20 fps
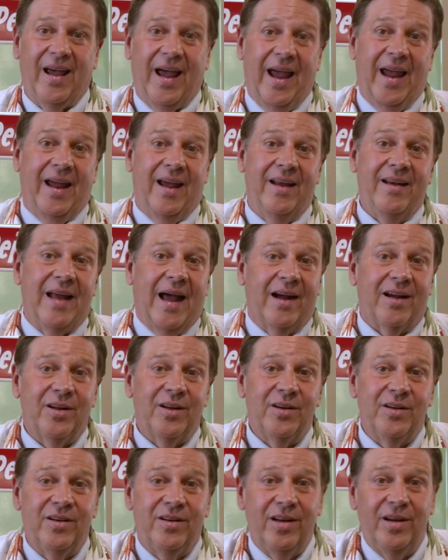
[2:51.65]
And I
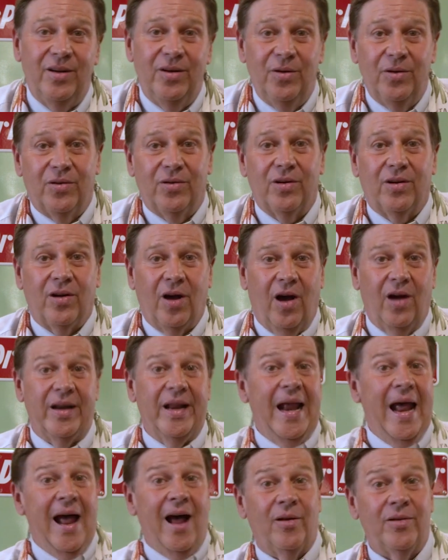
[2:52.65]
continue to call it
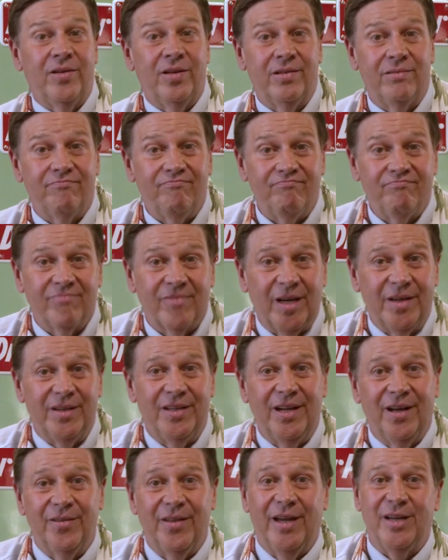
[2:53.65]
out
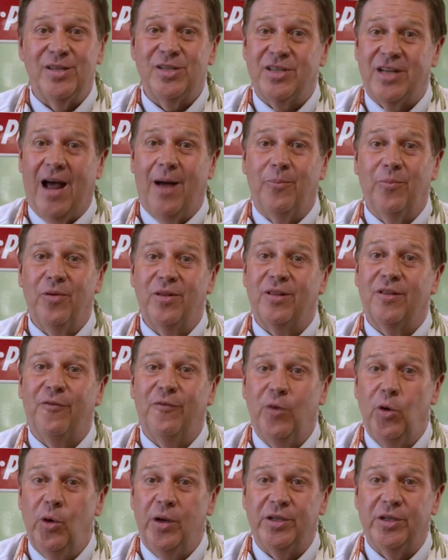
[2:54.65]
until they stop with the
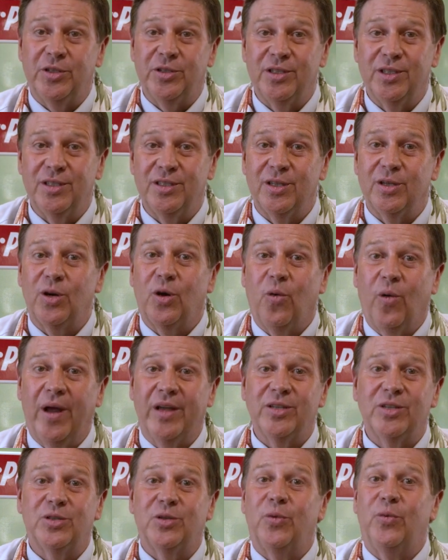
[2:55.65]
foolishness and
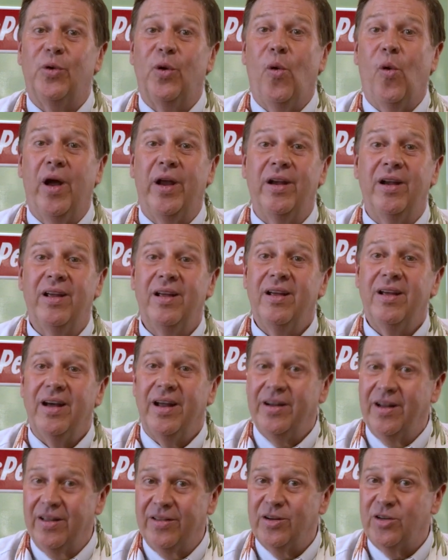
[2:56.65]
quest to ruin
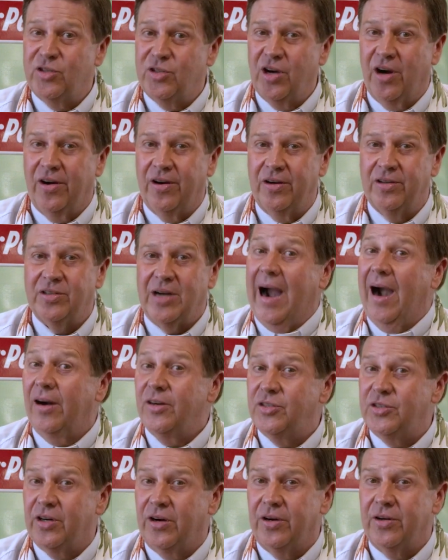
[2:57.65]
another church, our
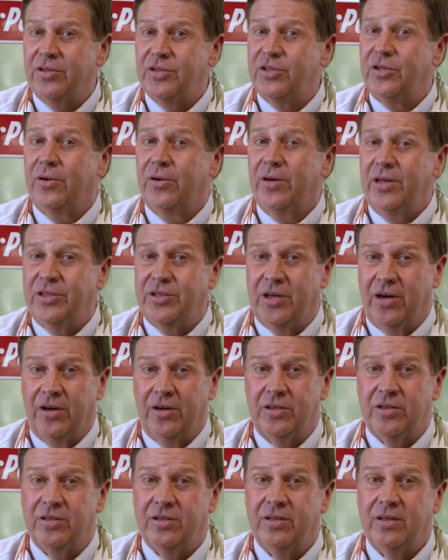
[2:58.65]
church, your church,